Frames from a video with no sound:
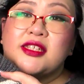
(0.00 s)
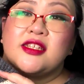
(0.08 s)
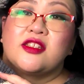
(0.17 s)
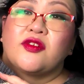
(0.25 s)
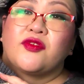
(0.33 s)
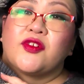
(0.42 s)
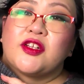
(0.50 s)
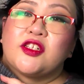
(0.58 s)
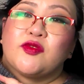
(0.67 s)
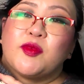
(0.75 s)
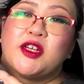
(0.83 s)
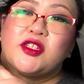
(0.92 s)
is the front of
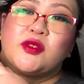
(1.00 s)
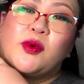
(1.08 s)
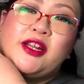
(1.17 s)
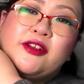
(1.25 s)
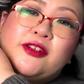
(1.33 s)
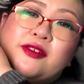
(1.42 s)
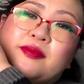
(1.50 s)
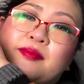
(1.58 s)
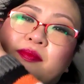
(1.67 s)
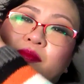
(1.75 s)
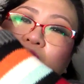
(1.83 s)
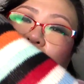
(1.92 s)
my sweater
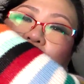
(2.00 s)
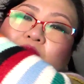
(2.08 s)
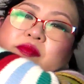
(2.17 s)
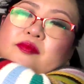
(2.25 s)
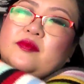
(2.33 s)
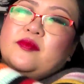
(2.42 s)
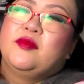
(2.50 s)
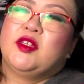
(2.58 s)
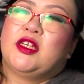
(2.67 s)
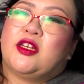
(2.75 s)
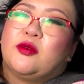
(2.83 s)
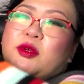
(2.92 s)

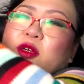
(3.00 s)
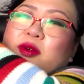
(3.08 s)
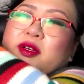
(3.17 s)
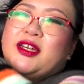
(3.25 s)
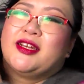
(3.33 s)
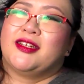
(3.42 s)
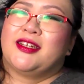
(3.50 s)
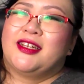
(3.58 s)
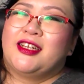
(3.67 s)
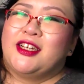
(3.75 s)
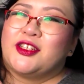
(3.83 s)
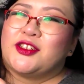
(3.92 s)
here we go again,
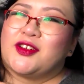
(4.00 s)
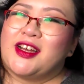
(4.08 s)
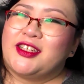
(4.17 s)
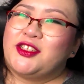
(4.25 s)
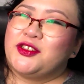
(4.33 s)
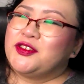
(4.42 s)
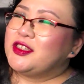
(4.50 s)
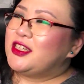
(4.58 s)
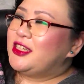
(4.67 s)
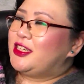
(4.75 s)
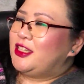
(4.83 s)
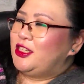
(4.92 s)
trying to
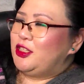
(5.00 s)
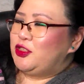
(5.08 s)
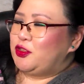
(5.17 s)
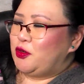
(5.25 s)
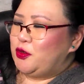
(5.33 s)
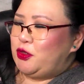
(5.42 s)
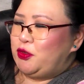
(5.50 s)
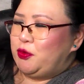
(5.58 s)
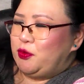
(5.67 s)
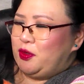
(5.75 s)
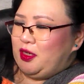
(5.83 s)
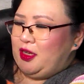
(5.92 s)
like show you
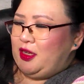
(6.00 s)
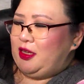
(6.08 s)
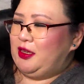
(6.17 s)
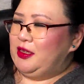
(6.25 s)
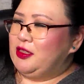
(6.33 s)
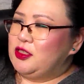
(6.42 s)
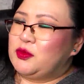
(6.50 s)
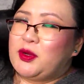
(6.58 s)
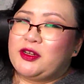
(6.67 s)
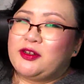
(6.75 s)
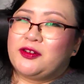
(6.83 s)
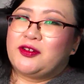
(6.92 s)
the
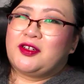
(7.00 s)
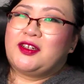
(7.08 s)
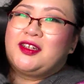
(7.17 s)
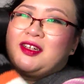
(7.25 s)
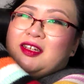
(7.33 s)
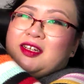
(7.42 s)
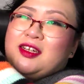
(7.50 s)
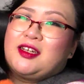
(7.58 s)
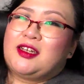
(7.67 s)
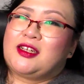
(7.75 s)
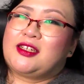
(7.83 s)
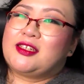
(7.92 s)
sweater
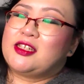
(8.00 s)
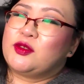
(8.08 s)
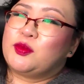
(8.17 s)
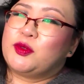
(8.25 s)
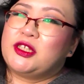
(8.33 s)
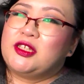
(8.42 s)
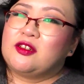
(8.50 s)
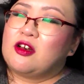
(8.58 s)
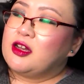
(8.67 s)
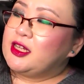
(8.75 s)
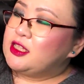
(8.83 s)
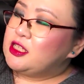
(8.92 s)
because it's really
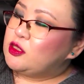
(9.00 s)
long at this